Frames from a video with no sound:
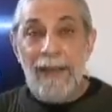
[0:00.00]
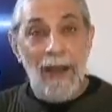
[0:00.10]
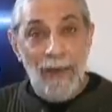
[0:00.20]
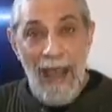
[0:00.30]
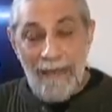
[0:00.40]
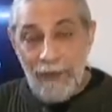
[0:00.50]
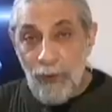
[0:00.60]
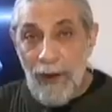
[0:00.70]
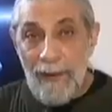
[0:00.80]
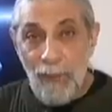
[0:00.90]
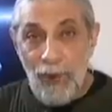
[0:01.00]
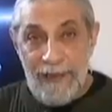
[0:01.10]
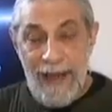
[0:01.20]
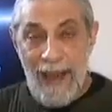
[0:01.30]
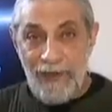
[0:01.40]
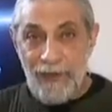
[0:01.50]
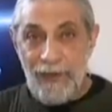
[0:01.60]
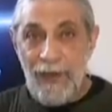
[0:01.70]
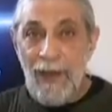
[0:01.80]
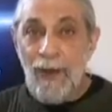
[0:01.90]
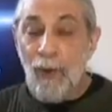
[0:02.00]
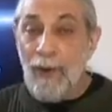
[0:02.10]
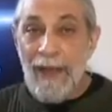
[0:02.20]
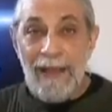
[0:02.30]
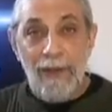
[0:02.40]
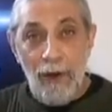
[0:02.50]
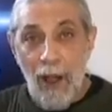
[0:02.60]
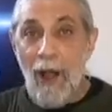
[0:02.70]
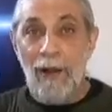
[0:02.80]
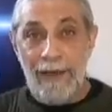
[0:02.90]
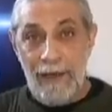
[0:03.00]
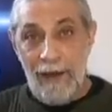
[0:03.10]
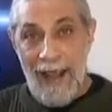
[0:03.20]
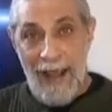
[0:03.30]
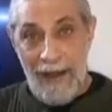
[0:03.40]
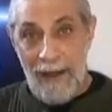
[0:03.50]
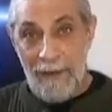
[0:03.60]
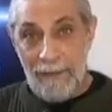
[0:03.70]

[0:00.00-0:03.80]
that we have to run more tests, or that they're all in your head.